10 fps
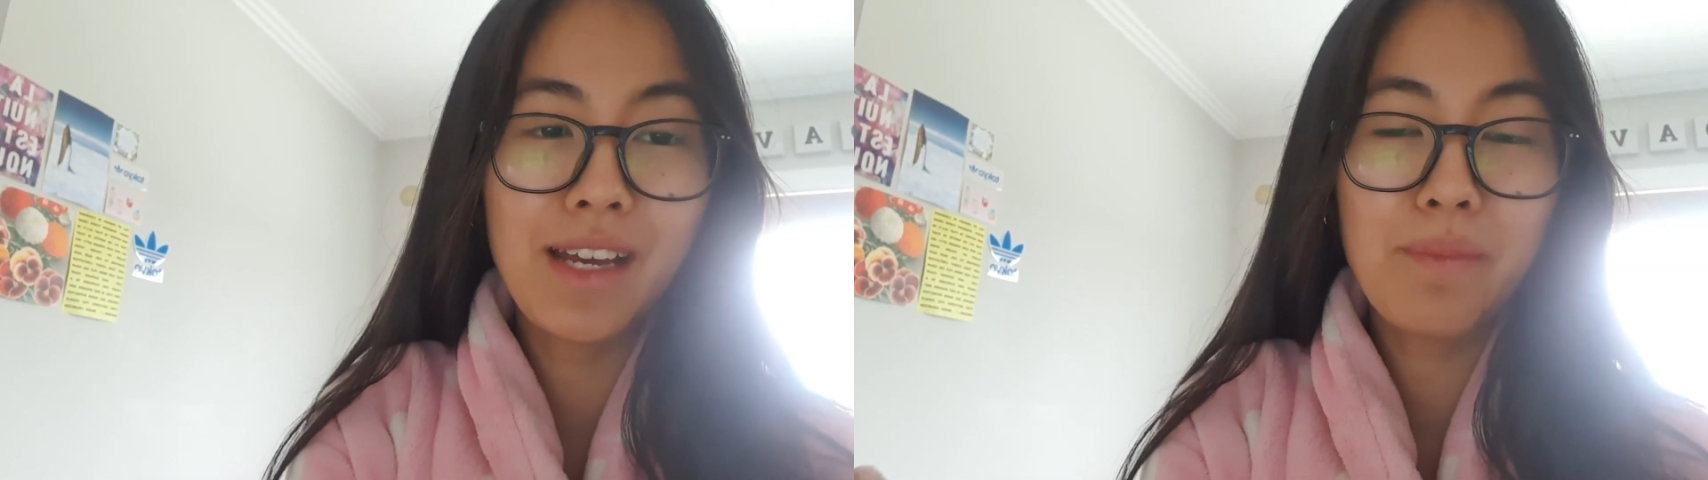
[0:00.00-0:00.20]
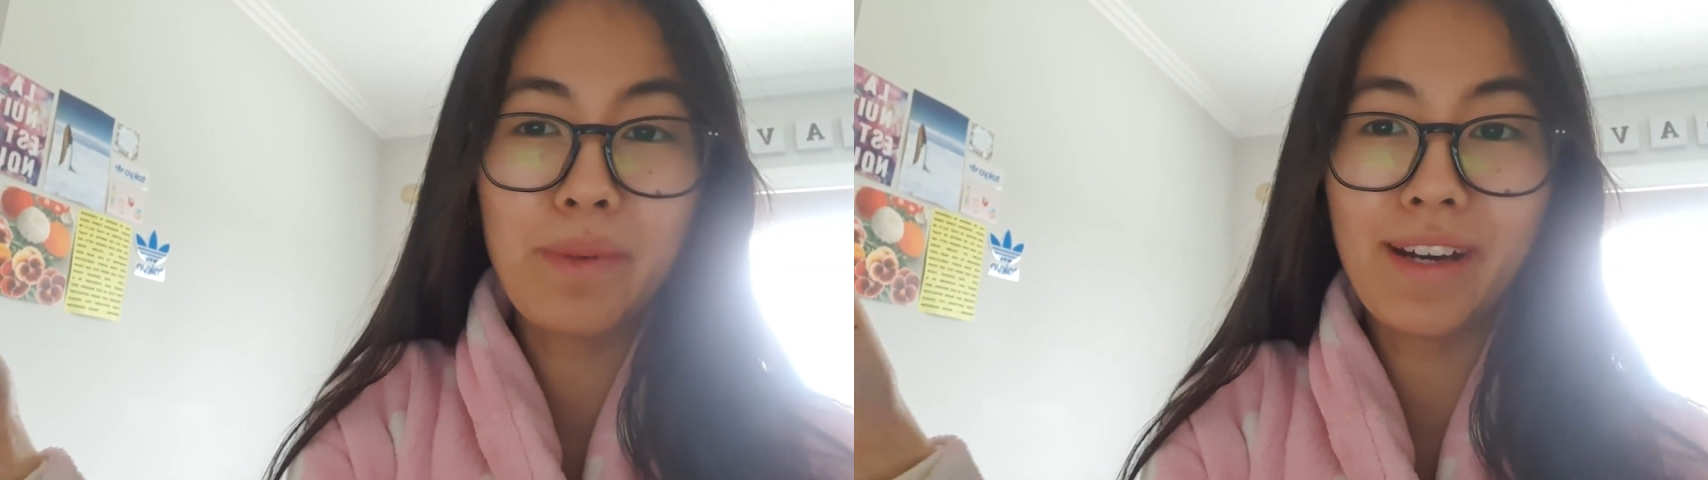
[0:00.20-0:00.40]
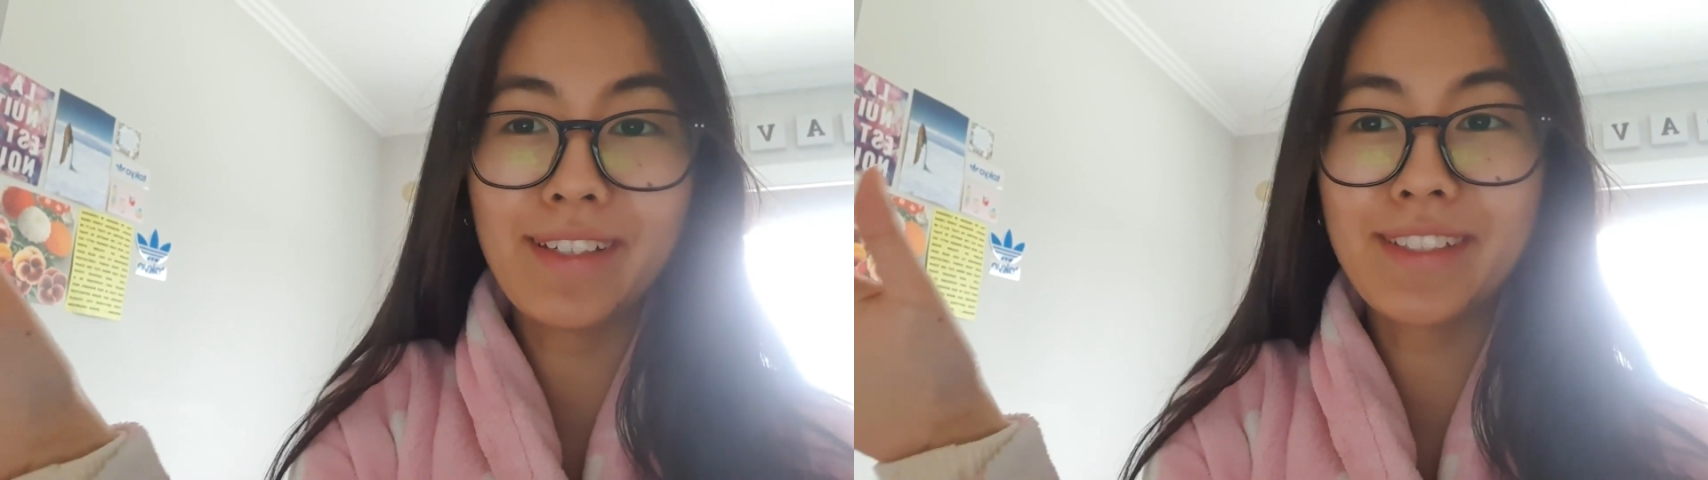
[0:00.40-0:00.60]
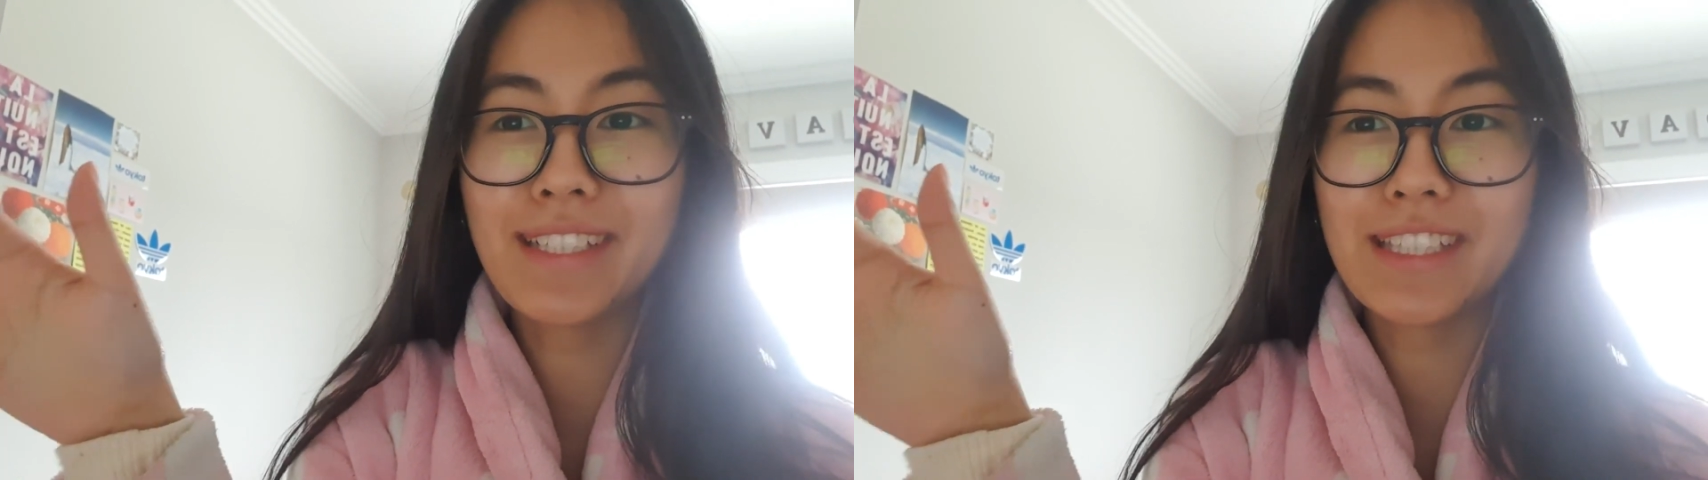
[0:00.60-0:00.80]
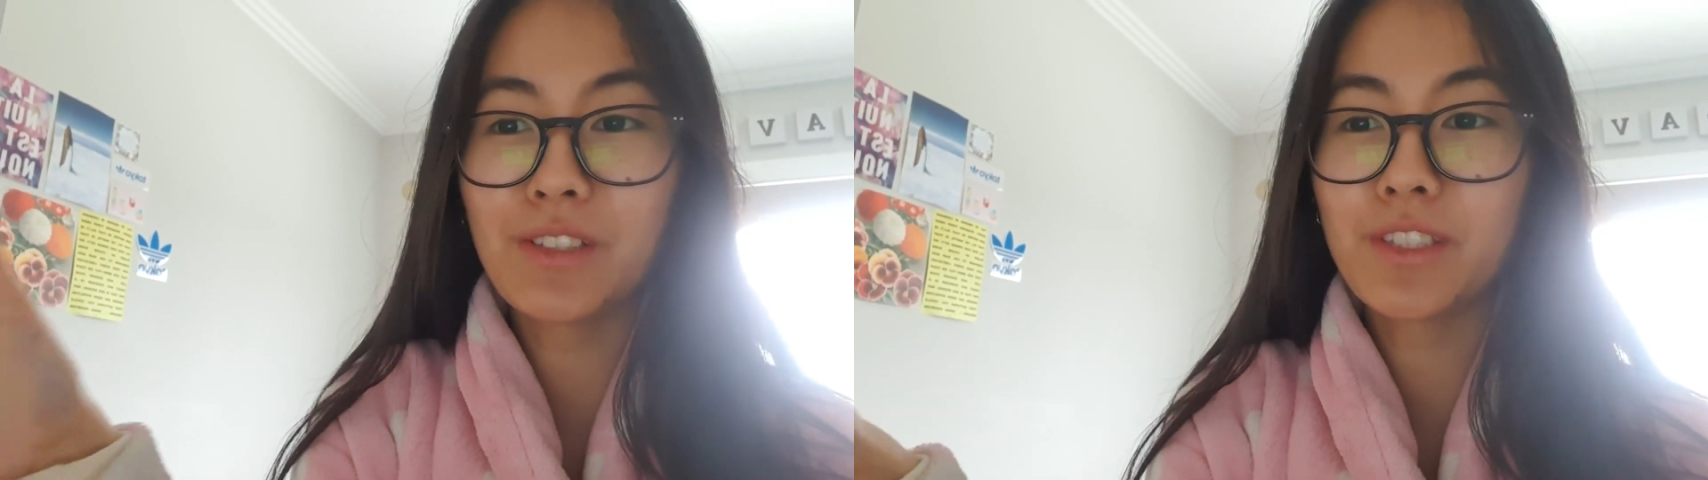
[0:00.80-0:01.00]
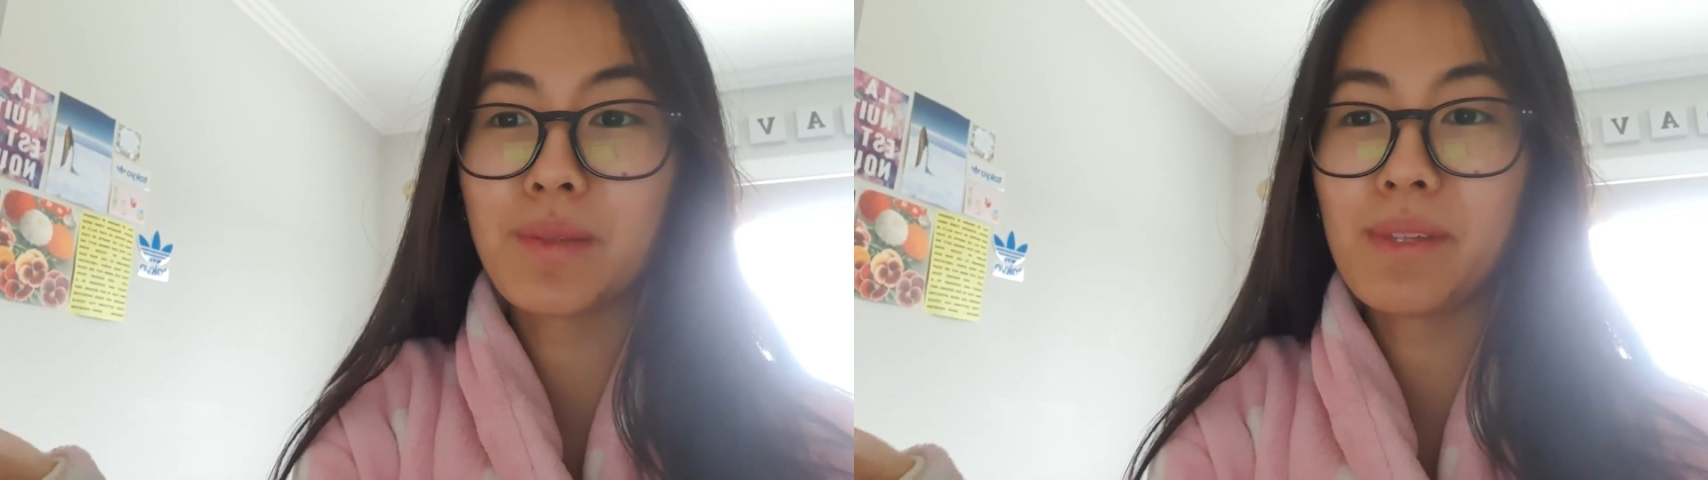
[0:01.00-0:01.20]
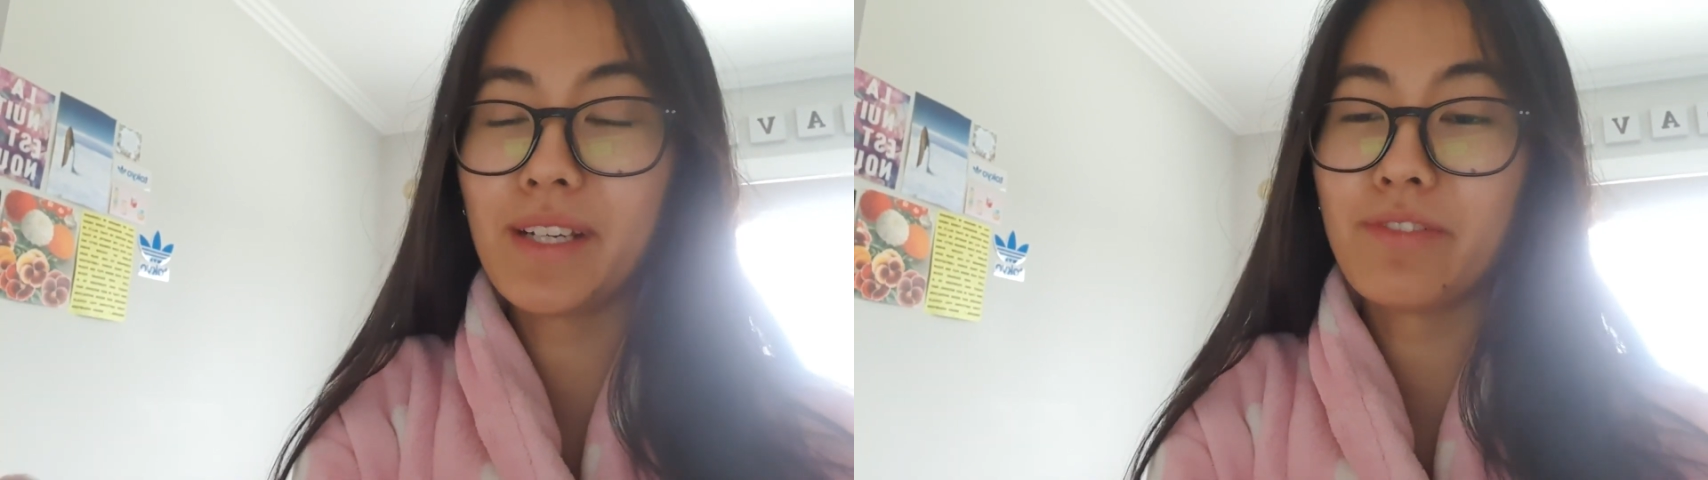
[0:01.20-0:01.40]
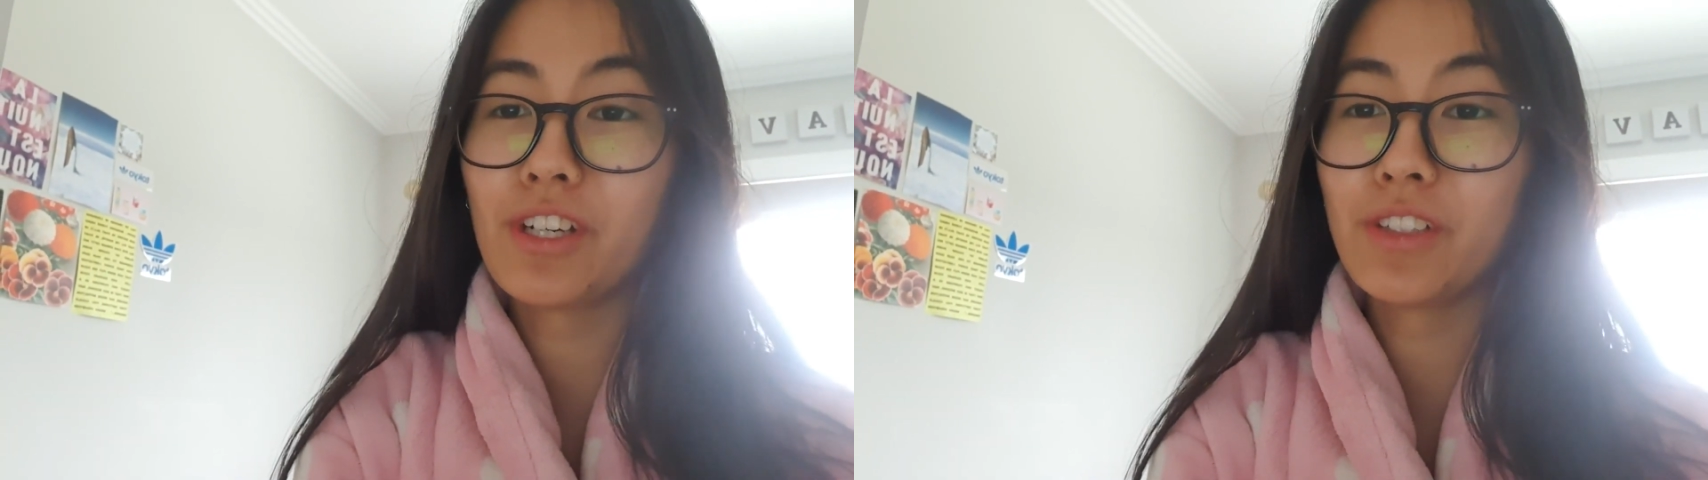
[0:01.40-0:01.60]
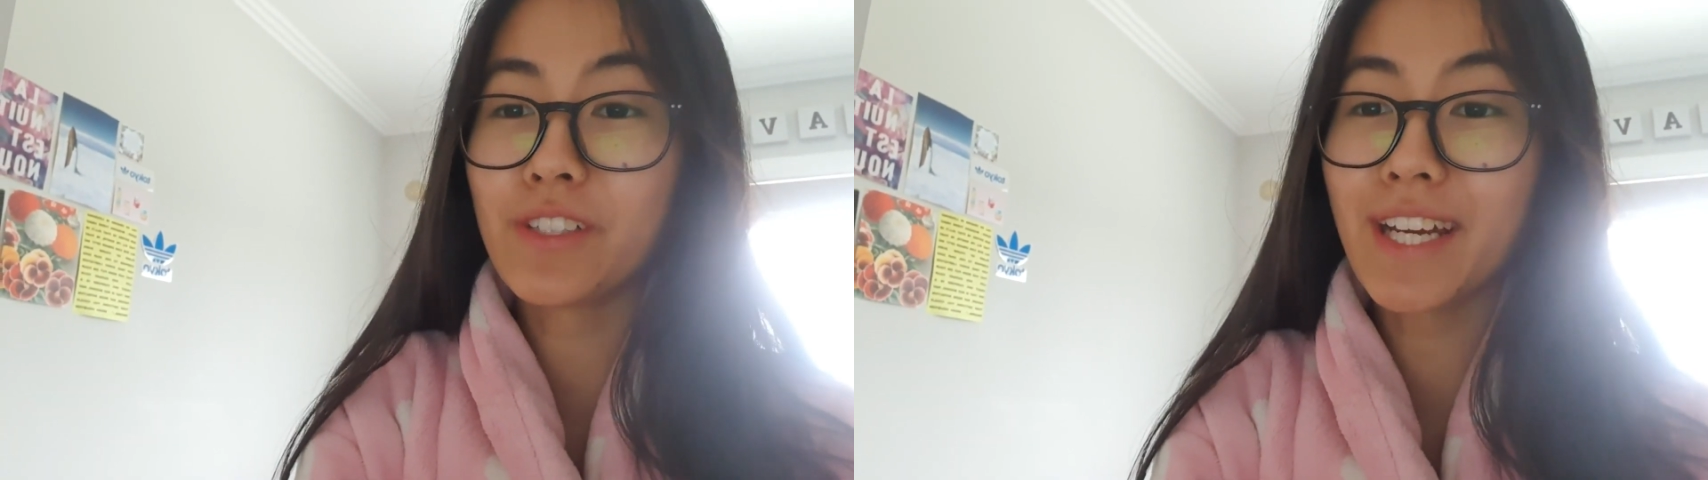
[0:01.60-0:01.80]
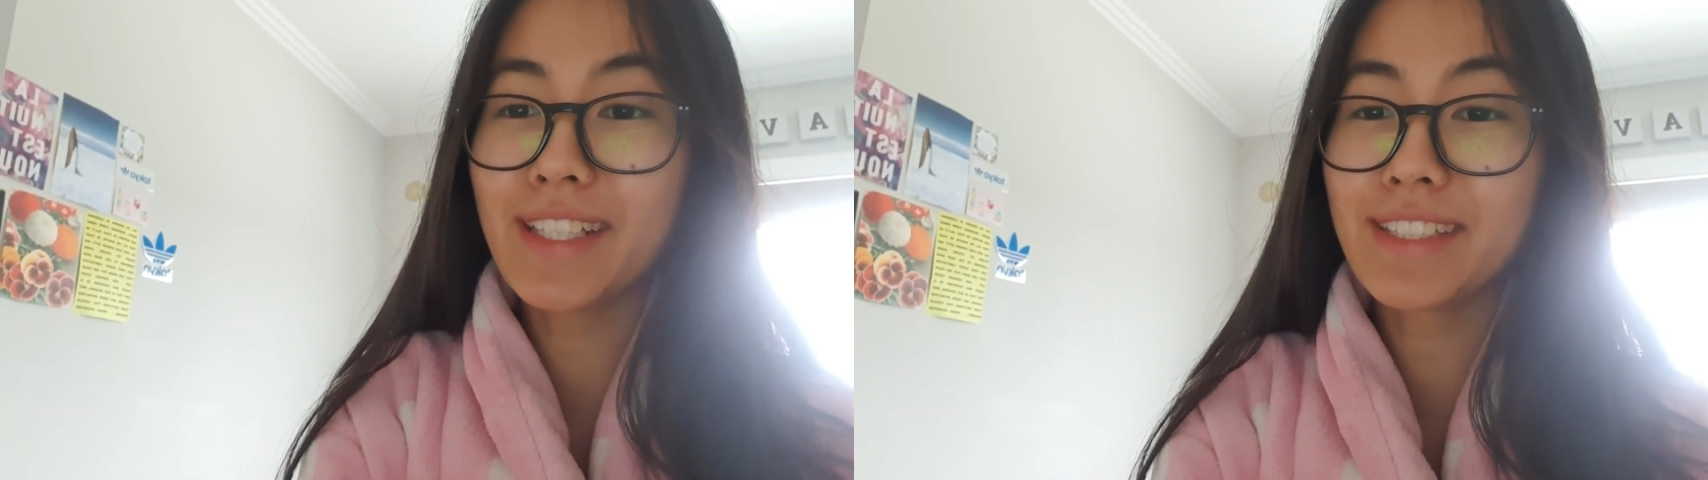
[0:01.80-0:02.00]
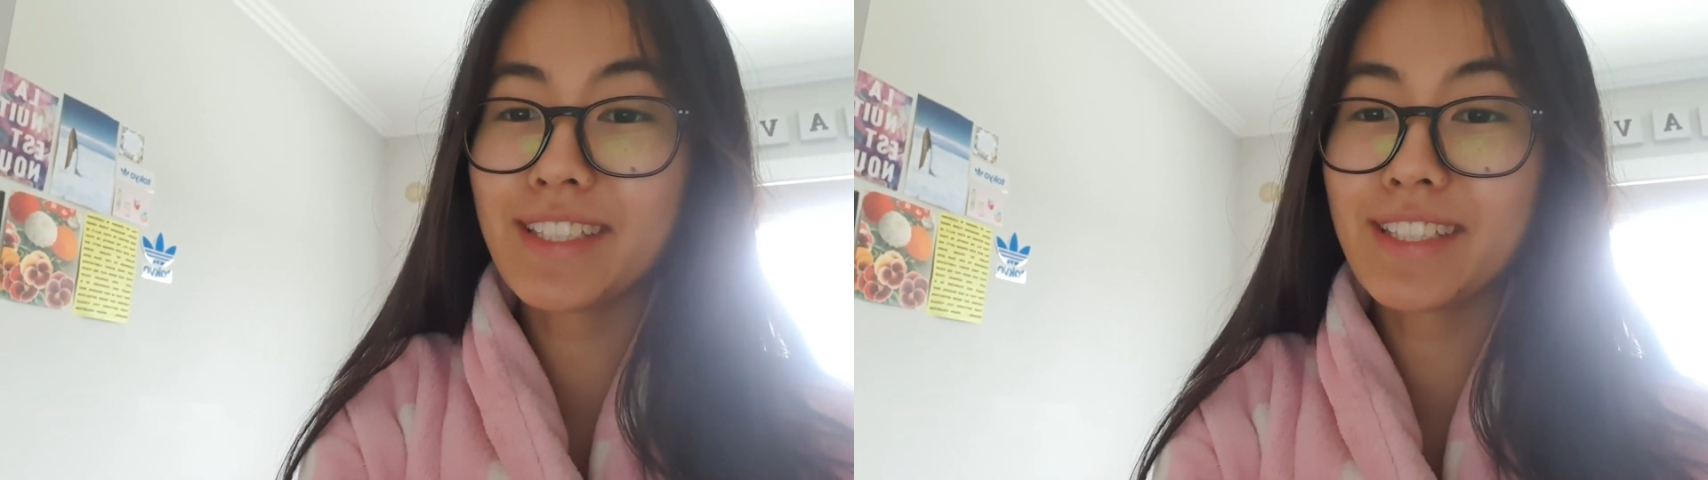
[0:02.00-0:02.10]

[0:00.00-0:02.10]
but it's not something I'm very good at.